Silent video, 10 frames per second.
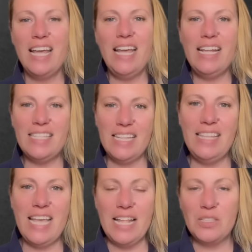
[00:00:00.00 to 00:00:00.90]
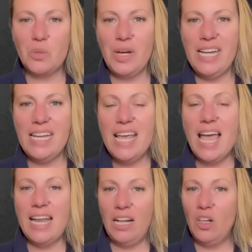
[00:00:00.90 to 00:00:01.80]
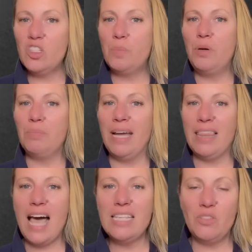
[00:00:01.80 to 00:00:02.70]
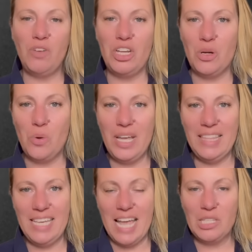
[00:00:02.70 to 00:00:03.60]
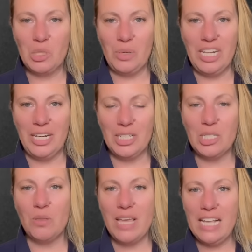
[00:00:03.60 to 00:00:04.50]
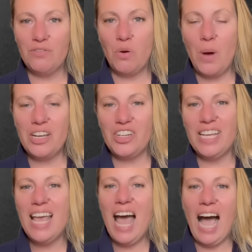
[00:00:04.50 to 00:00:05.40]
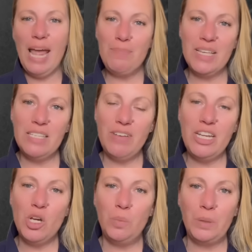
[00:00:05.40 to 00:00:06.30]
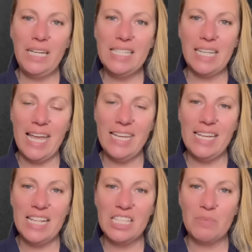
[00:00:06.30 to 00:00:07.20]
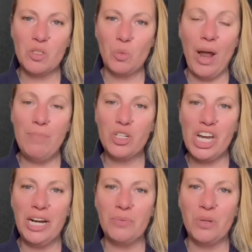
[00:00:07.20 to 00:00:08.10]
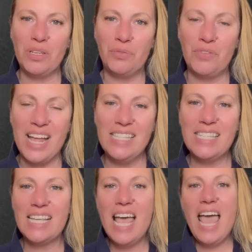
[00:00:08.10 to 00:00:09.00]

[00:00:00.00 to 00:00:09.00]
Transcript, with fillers: It's in the end screen, and I'll also put my last video in the end screen here. So thanks for watching. Hype this video. Please like it and subscribe. Share it with your friends.